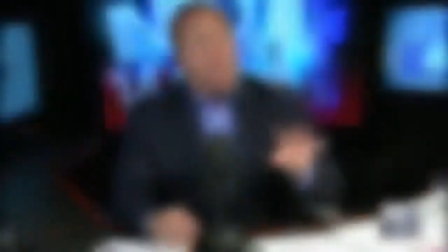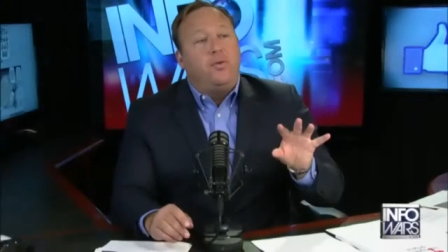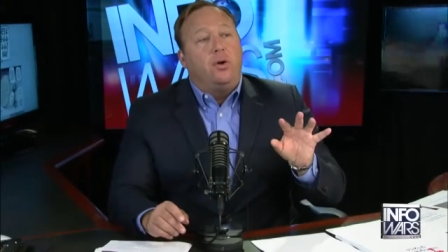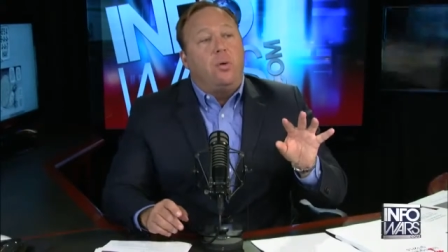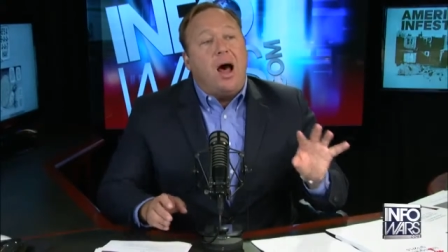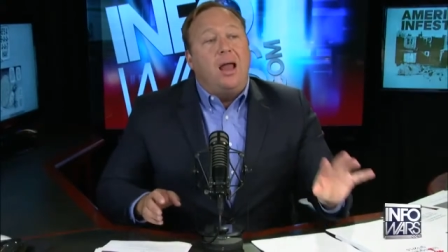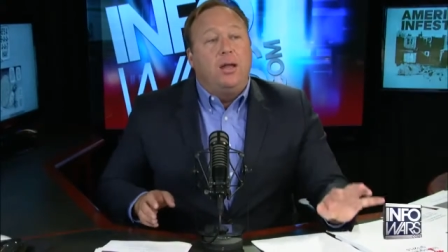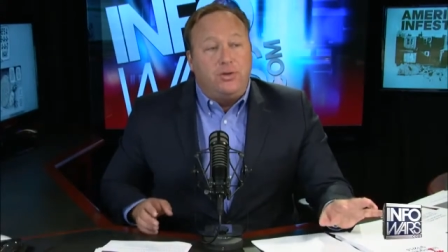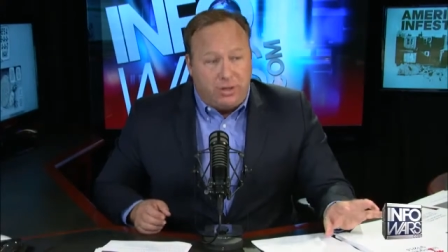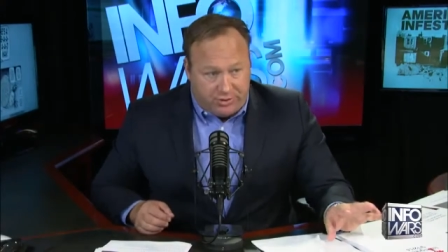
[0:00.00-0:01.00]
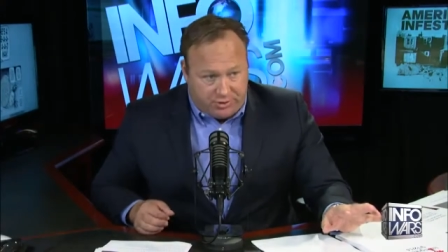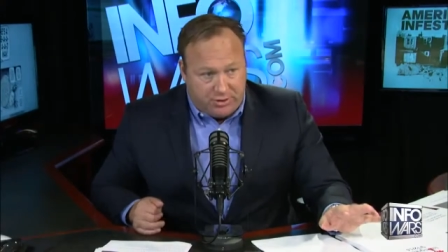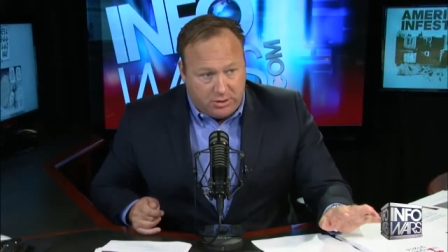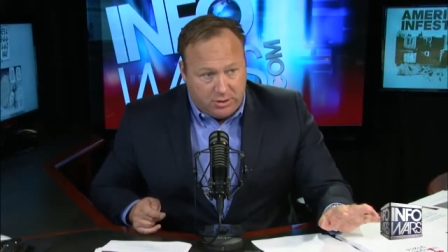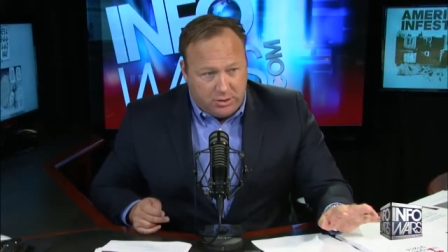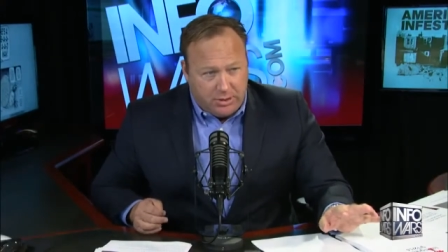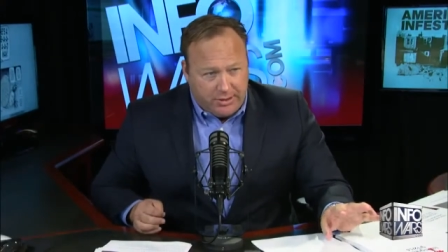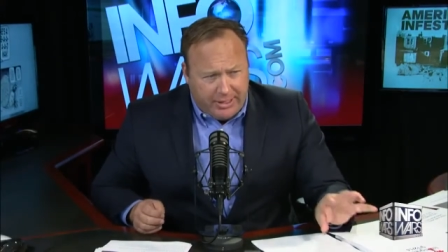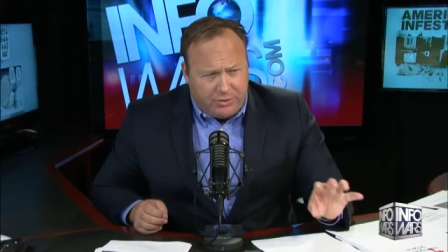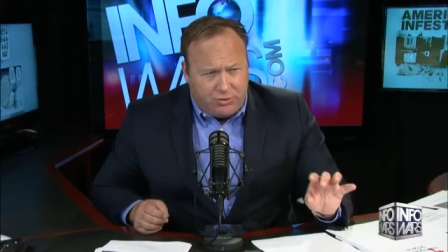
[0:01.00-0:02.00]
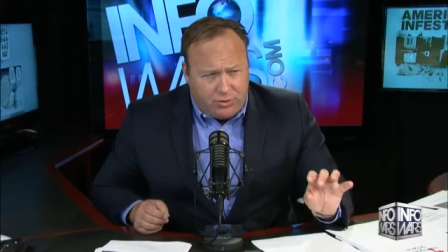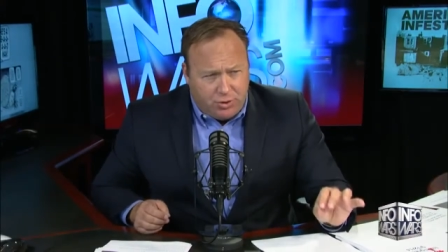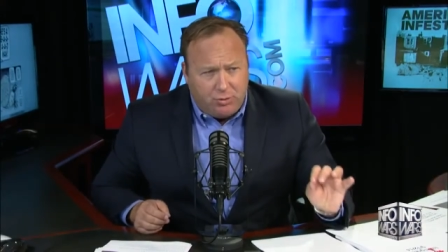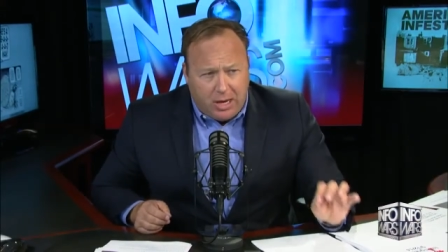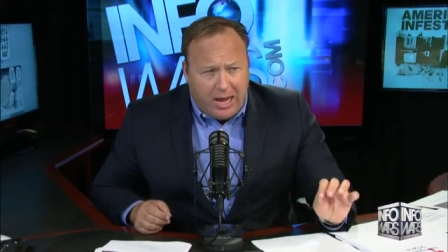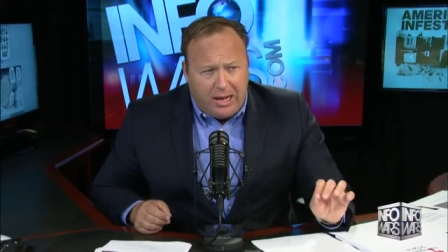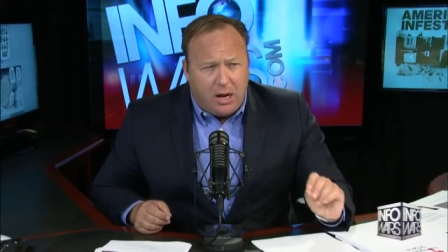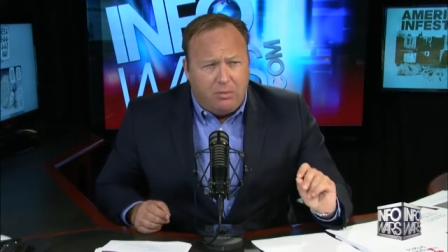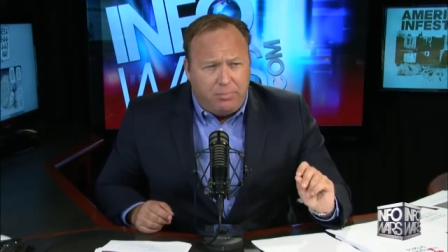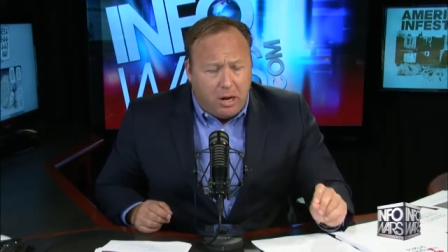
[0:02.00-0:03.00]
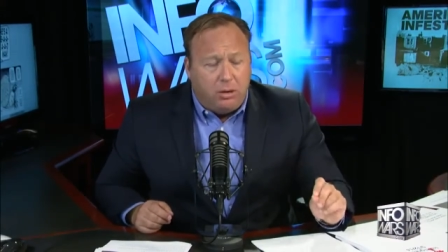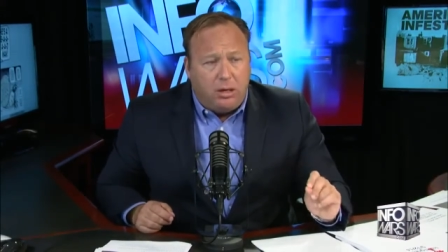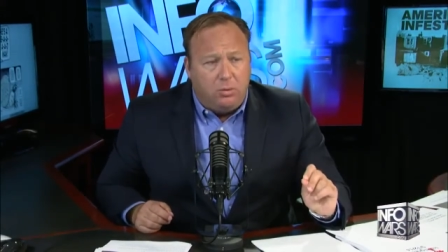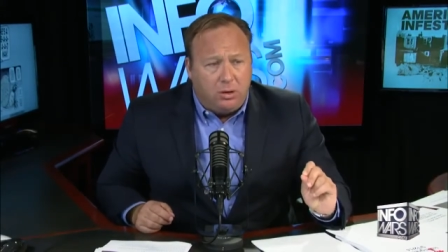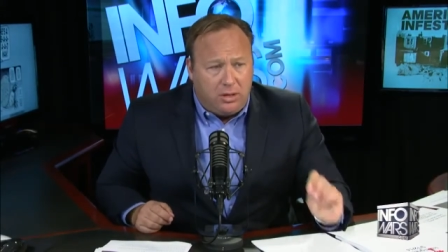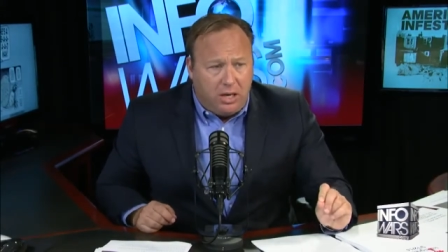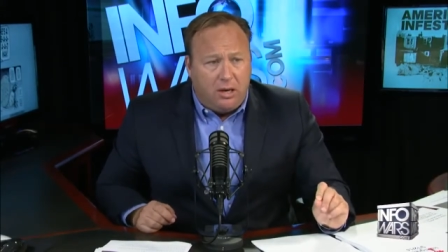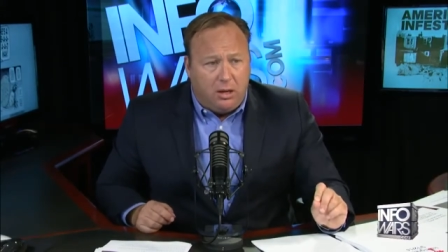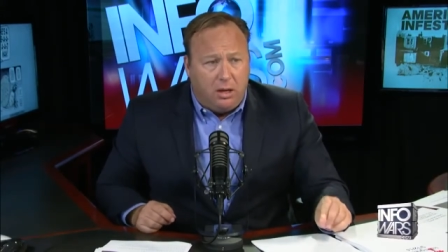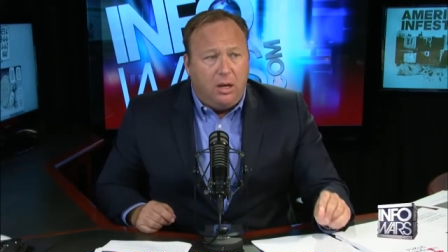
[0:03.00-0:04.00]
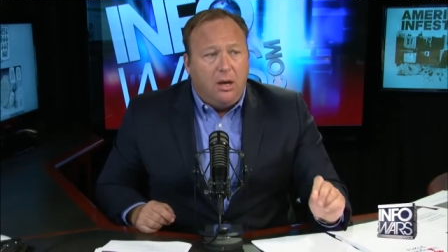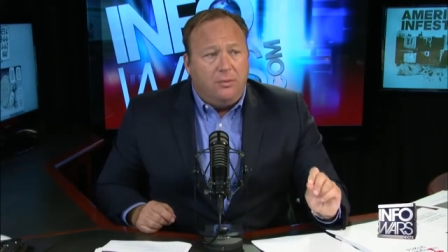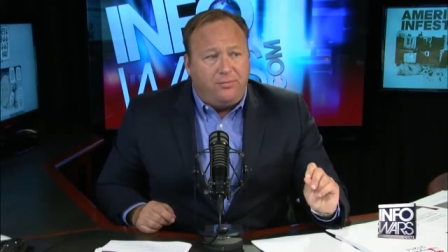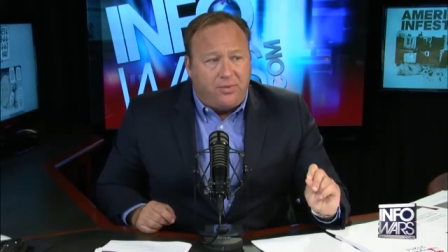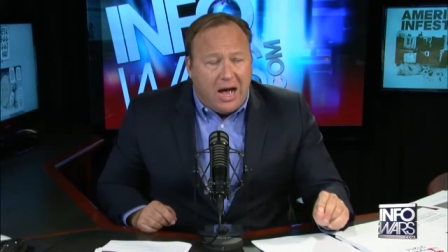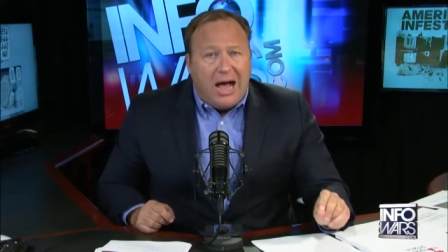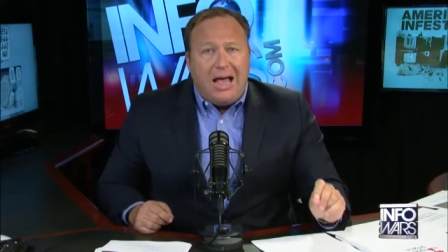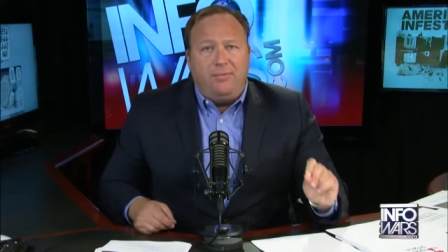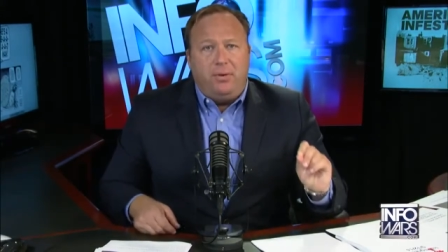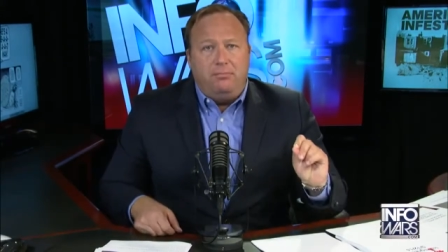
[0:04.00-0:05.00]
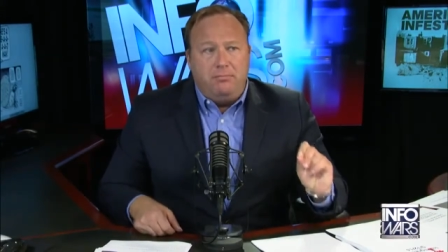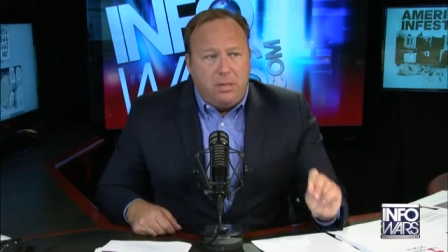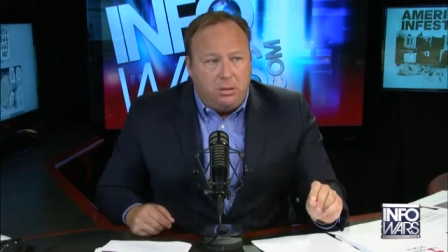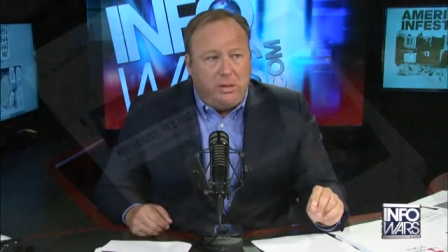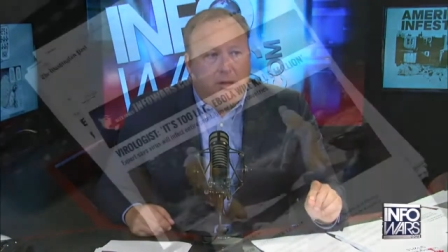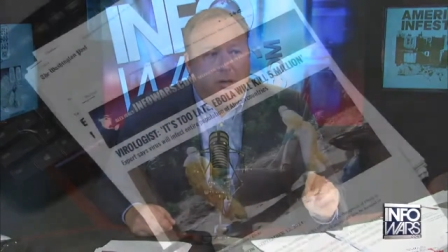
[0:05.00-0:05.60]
Virologist, it's too late. Ebola will kill 5 million